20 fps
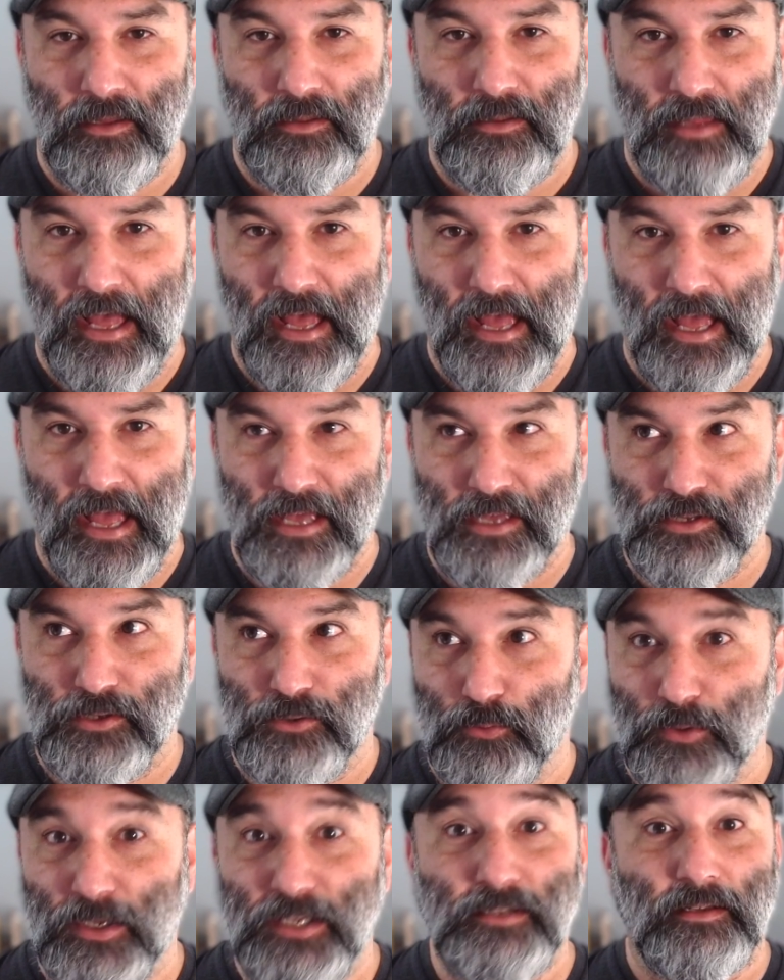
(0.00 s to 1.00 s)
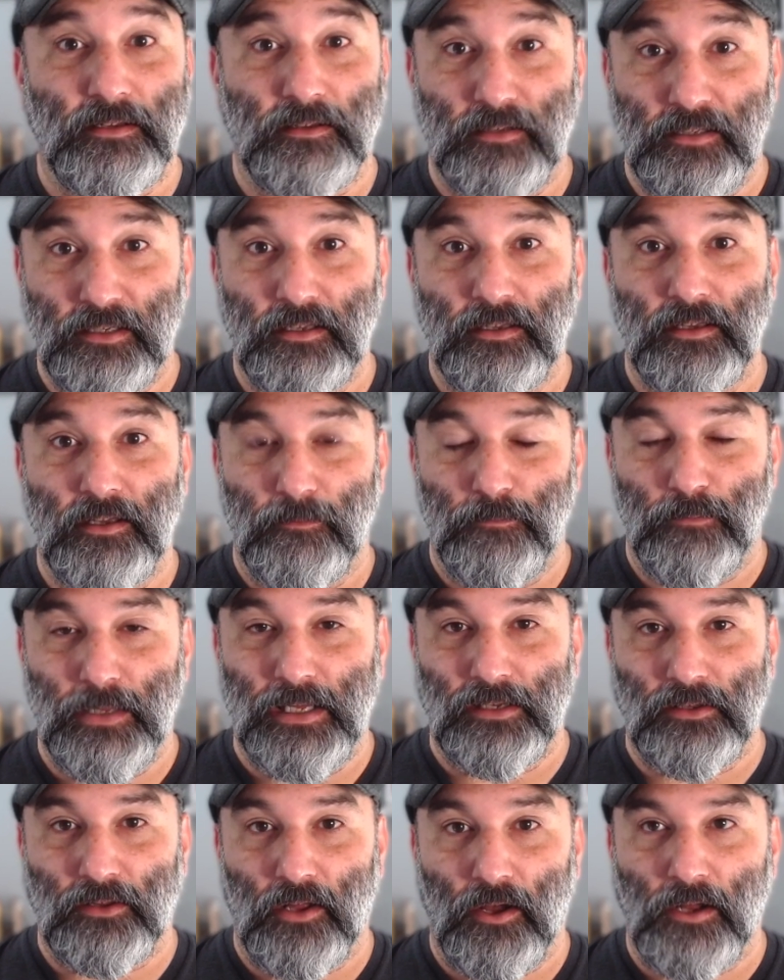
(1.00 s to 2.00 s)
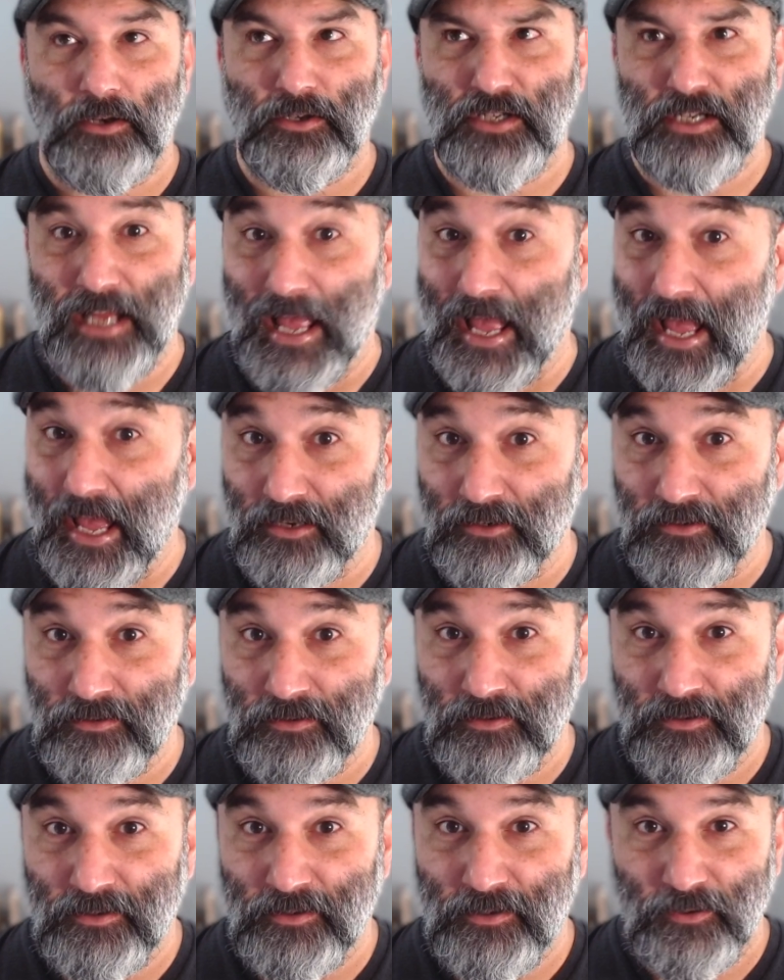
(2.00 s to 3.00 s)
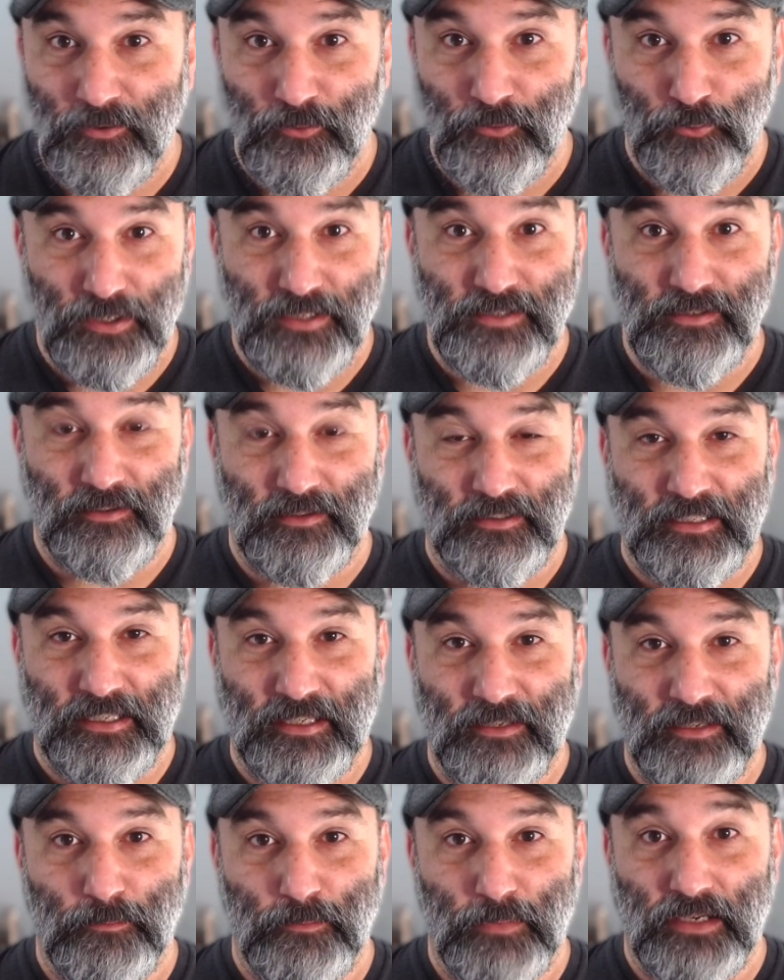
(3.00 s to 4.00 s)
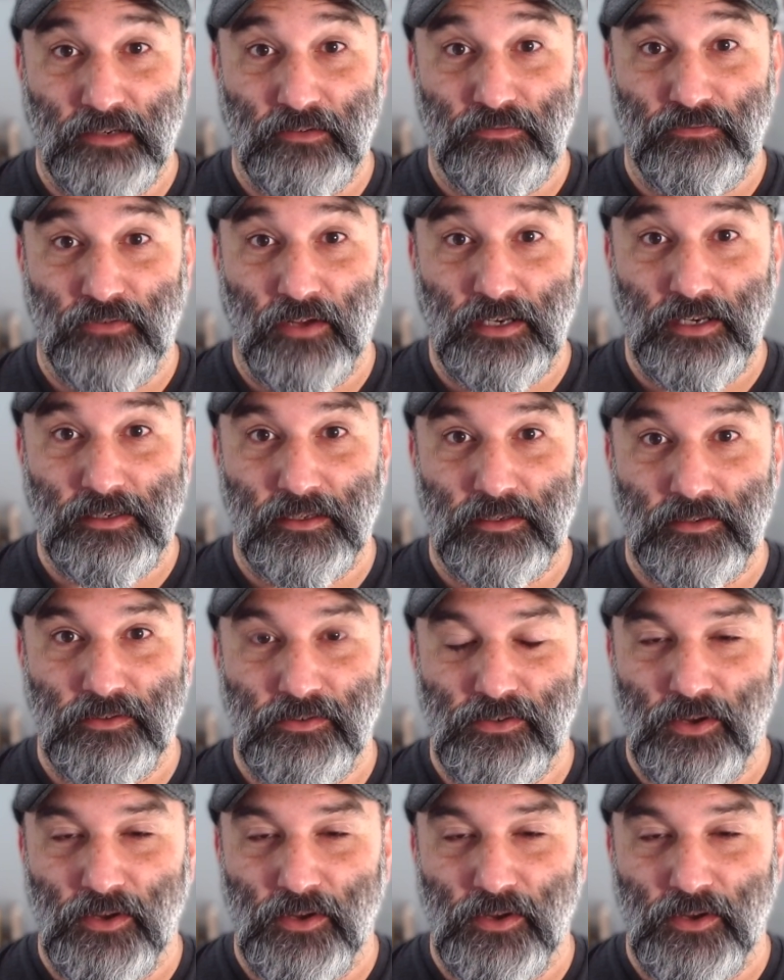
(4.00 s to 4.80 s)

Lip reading: that has recently been launched and recently been funded.